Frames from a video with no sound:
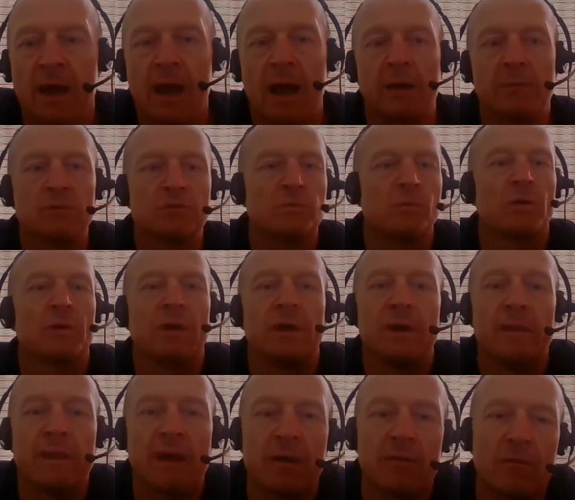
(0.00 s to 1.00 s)
I was working
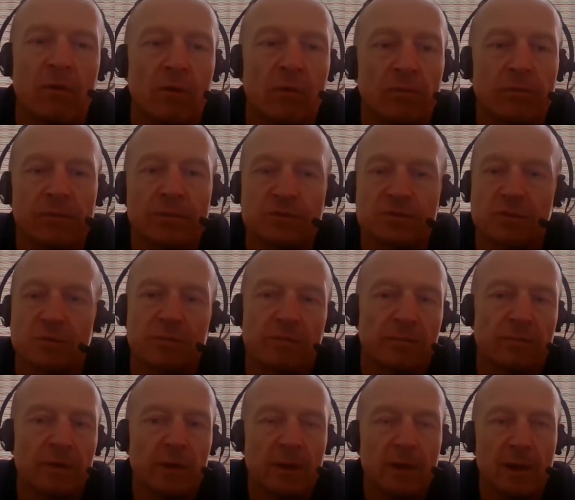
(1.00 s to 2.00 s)
in that role for
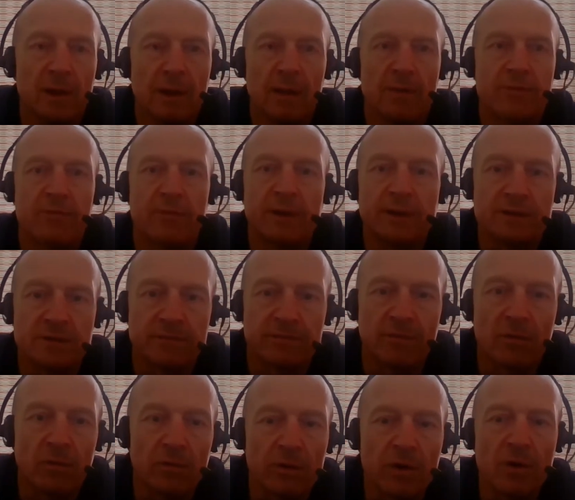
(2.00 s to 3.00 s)
some 3 to
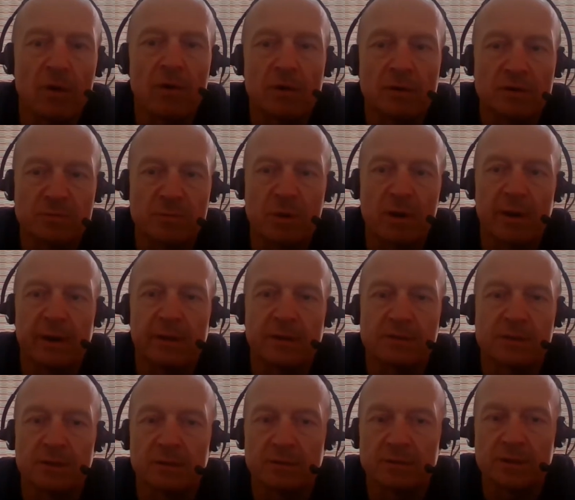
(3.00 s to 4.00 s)
4 years prior
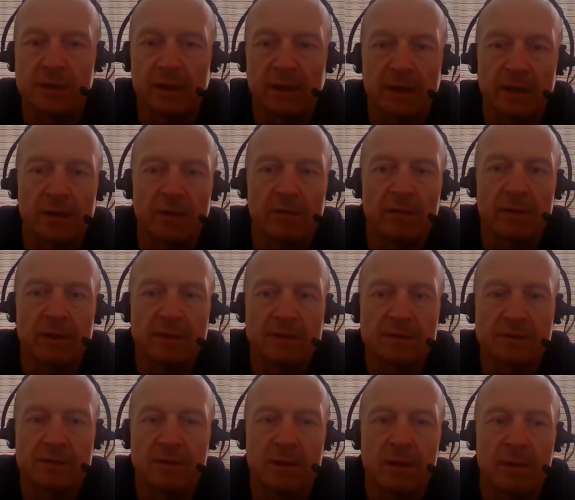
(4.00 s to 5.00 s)
to taking on
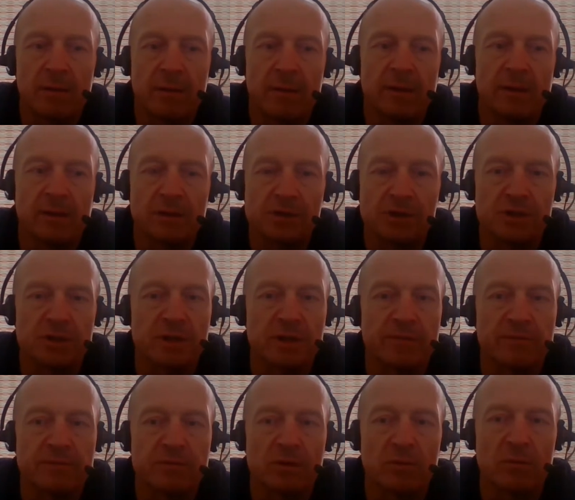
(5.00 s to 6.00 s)
this
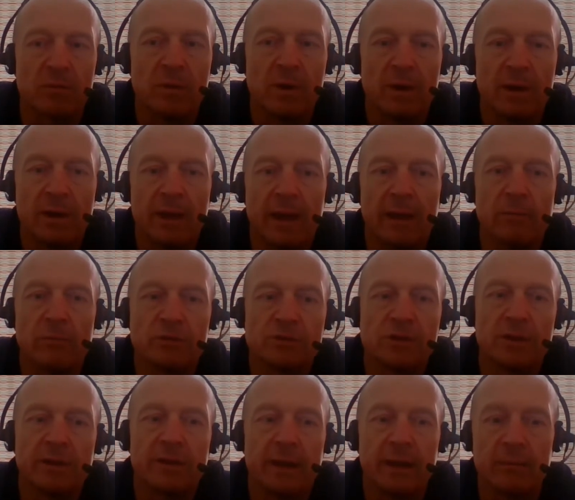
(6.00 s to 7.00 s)
initiative. So it was
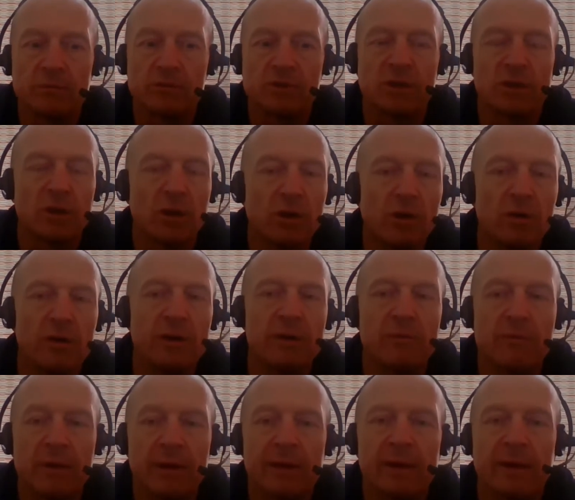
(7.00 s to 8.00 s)
the
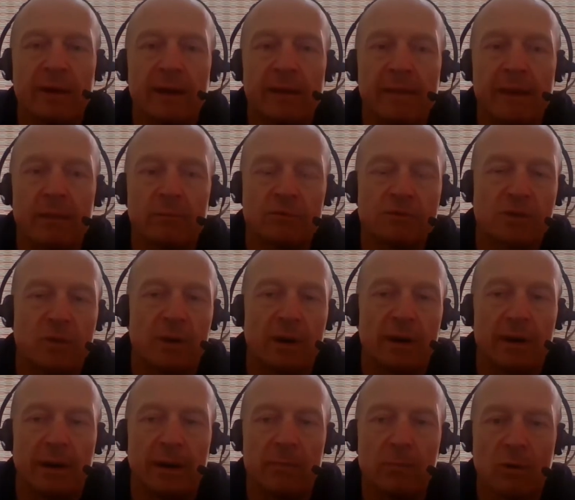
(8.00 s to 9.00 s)
learning, really, and that was
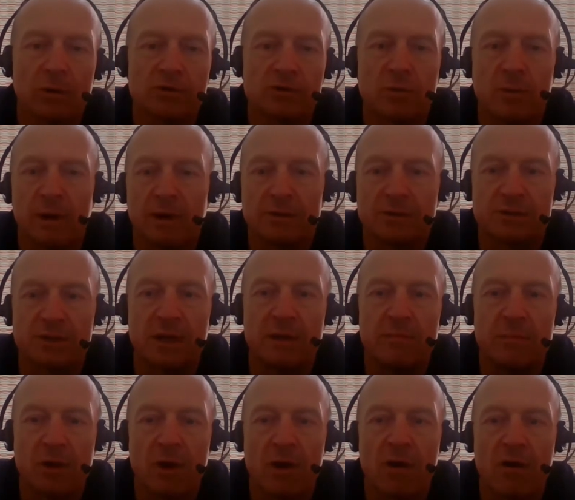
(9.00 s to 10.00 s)
quite a
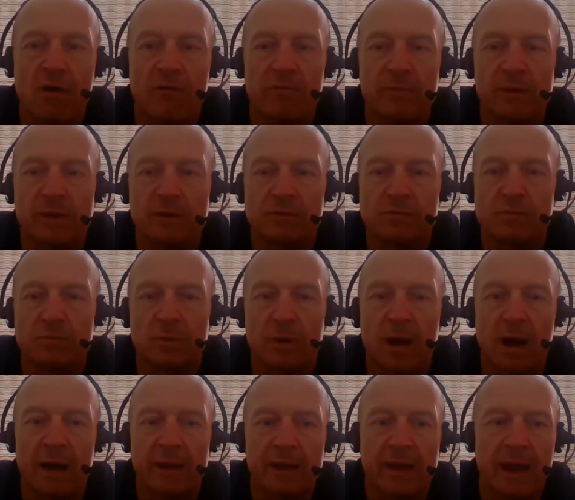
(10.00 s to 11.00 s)
steep curve, because
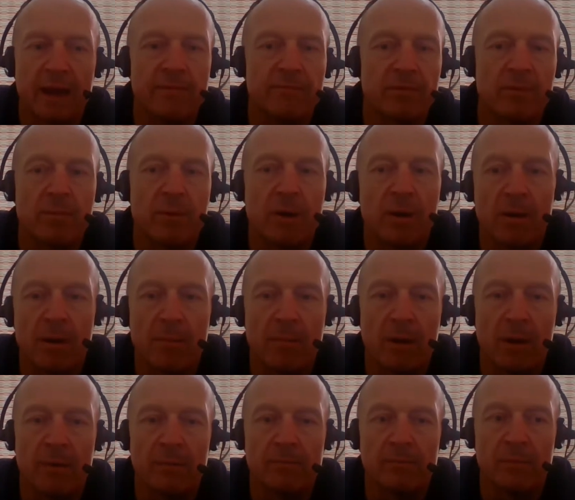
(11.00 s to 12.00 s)
I came from
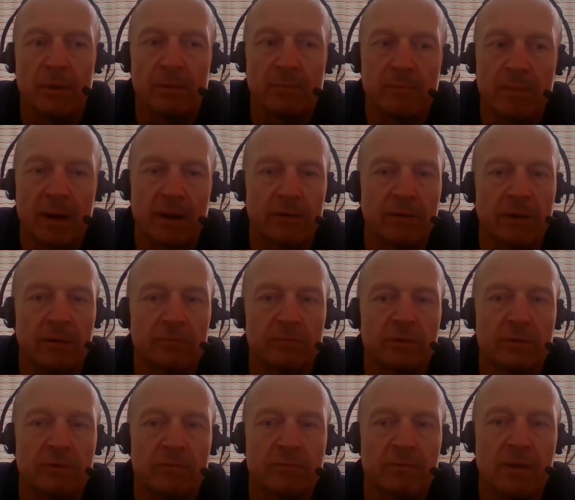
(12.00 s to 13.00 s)
a
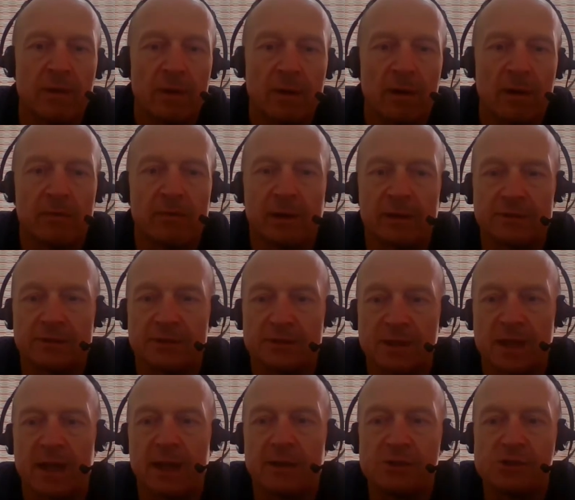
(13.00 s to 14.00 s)
background of, as I
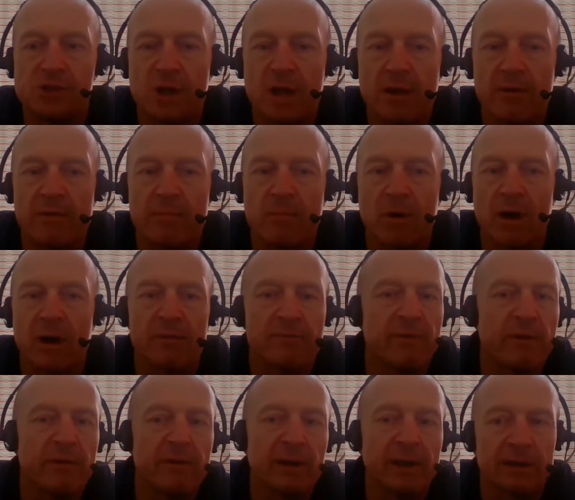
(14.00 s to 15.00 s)
say, engineering, but I had
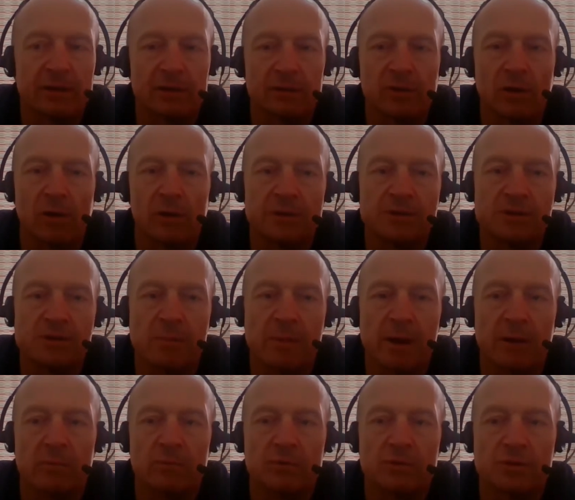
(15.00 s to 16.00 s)
very little knowledge
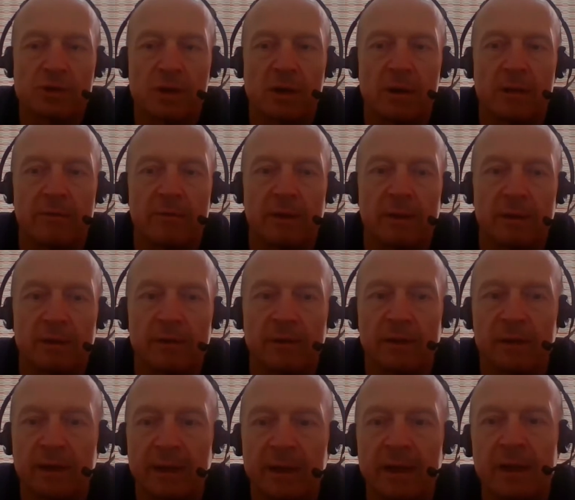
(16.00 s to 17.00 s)
about the
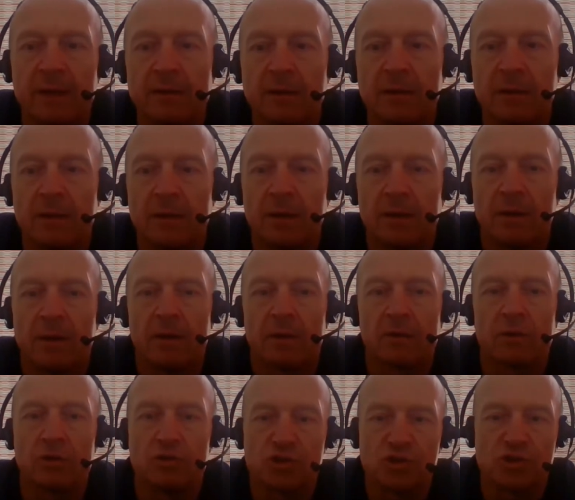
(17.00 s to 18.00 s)
lean
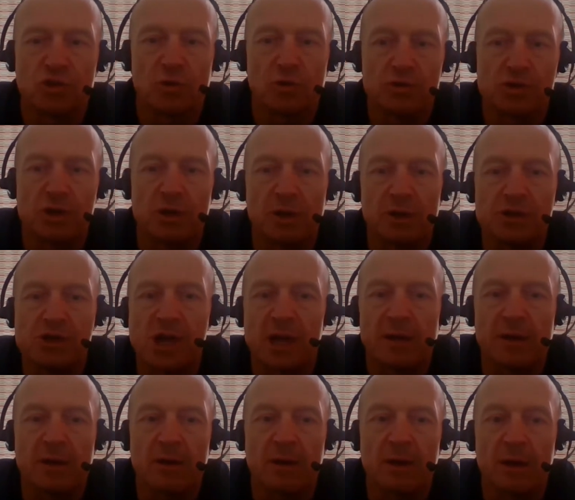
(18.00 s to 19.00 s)
construction
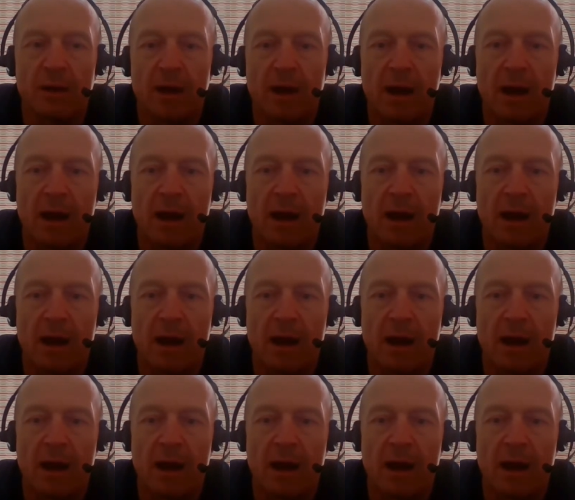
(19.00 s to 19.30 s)
agenda.